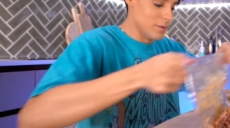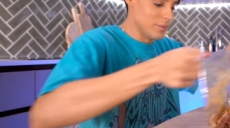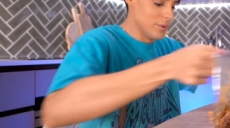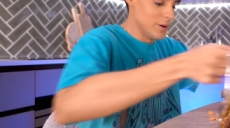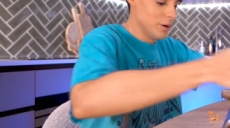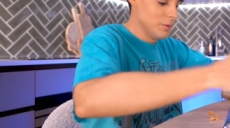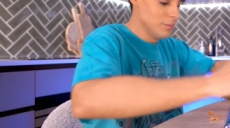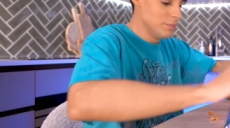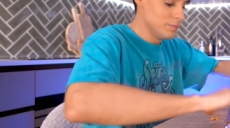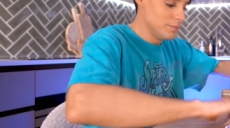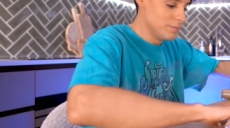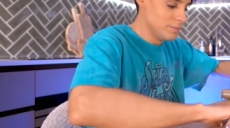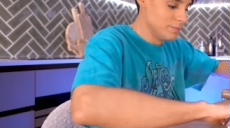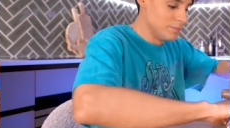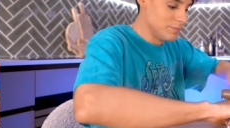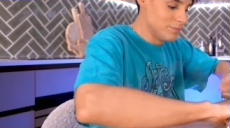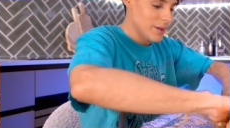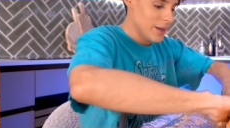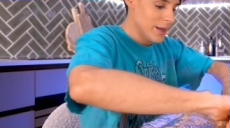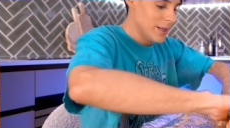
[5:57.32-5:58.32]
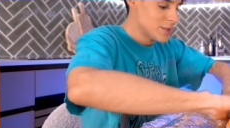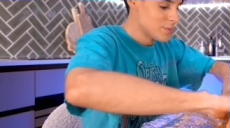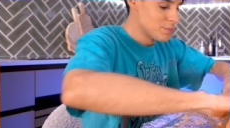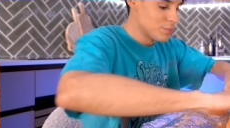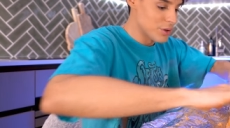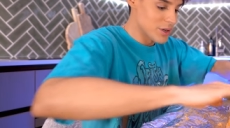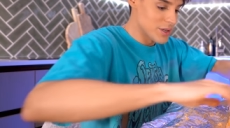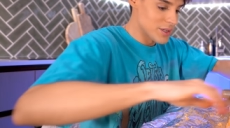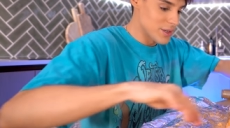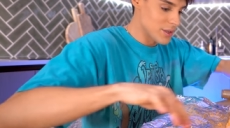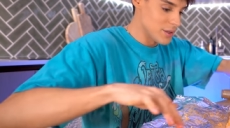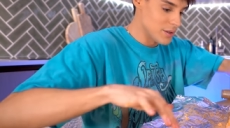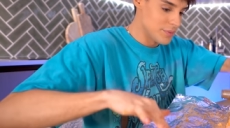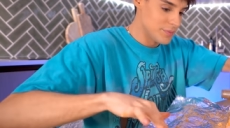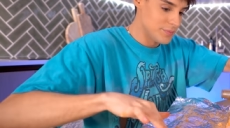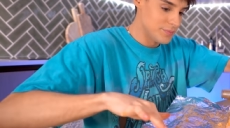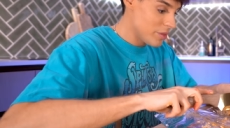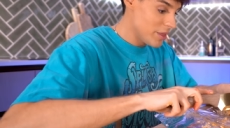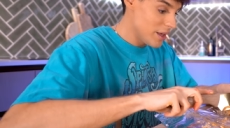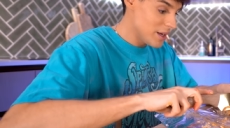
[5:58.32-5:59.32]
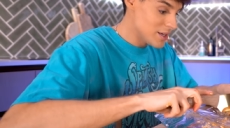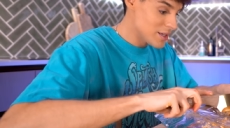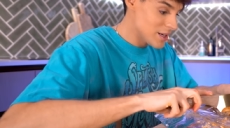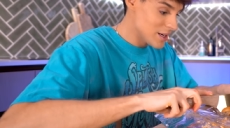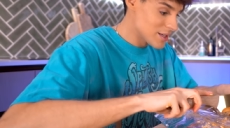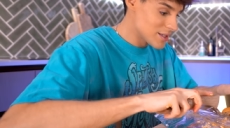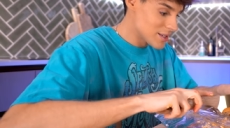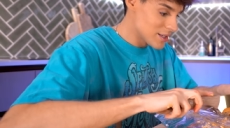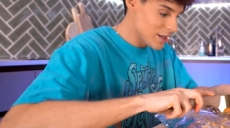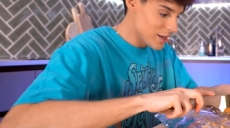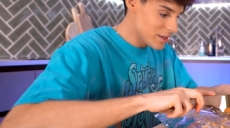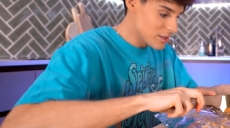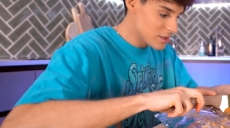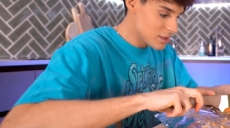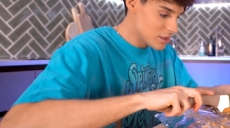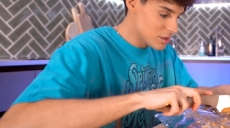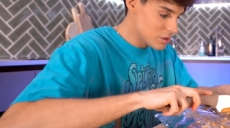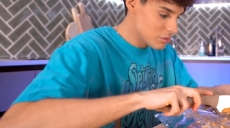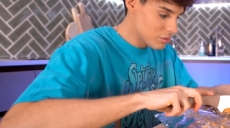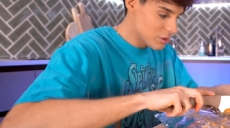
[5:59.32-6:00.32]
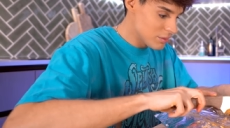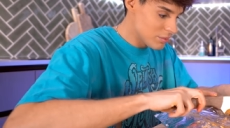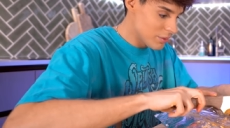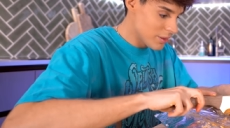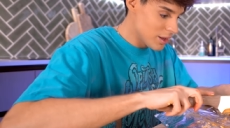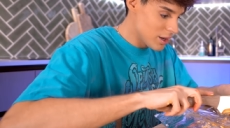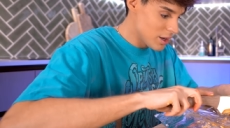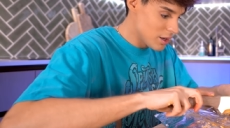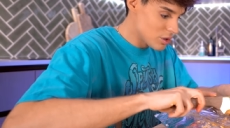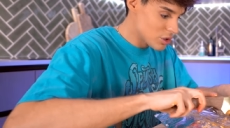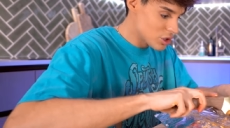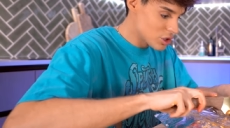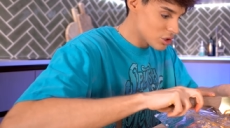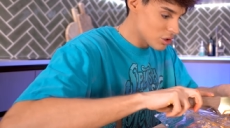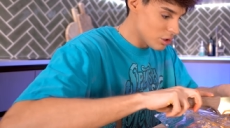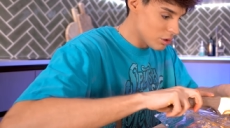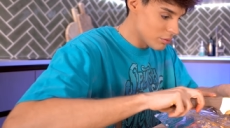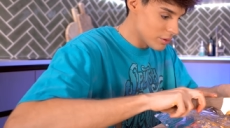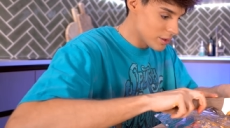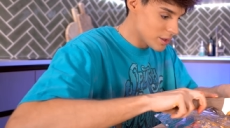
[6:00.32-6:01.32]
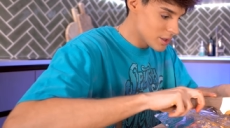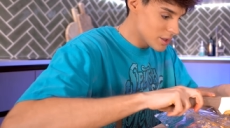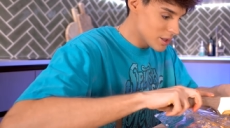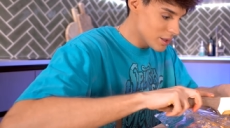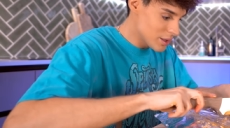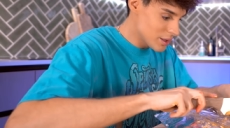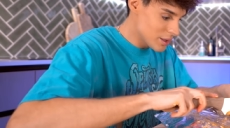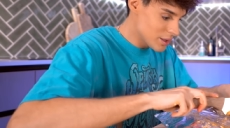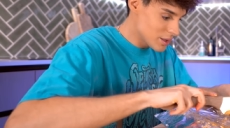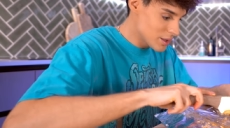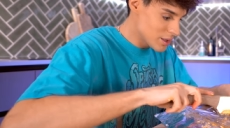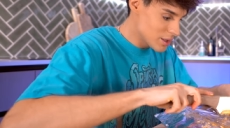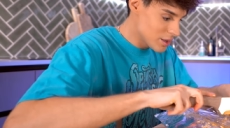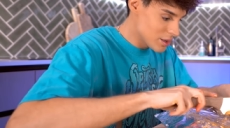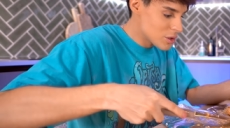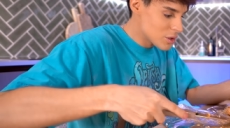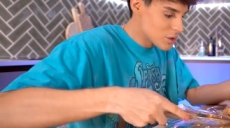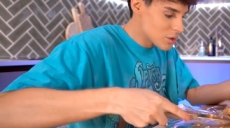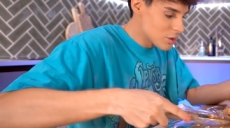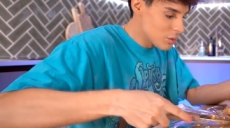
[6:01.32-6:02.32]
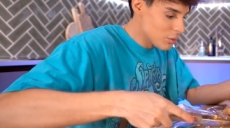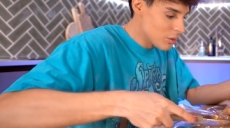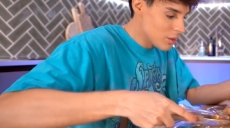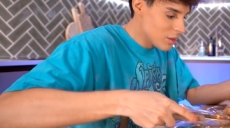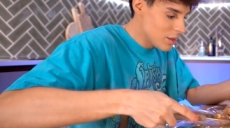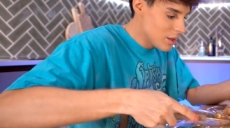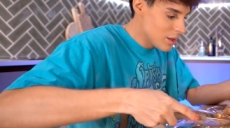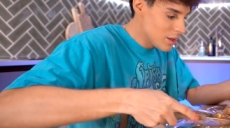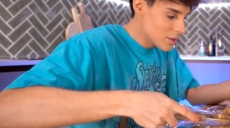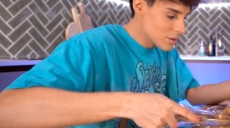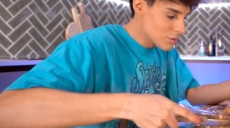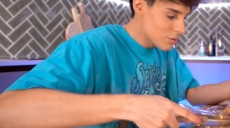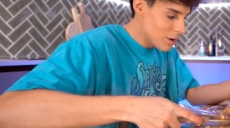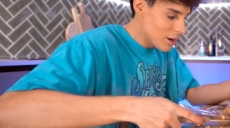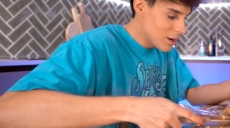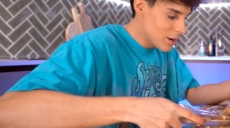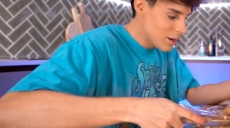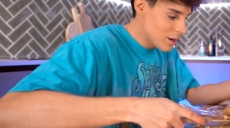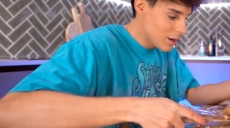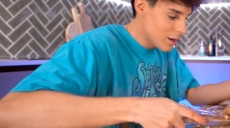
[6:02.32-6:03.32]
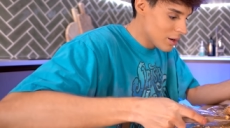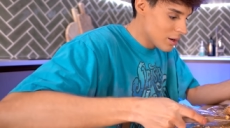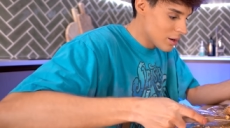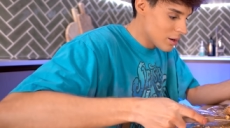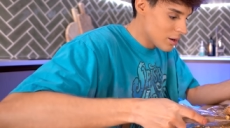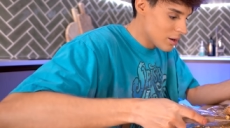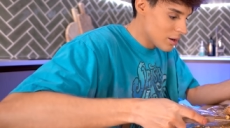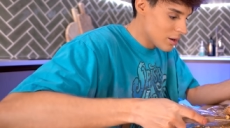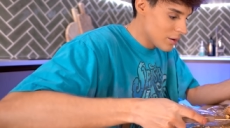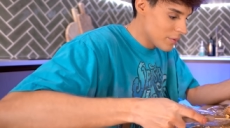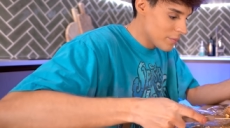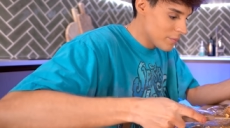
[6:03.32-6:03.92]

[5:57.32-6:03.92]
Nope. It's prison. They did slice into it, but they didn't show it to us. So this right here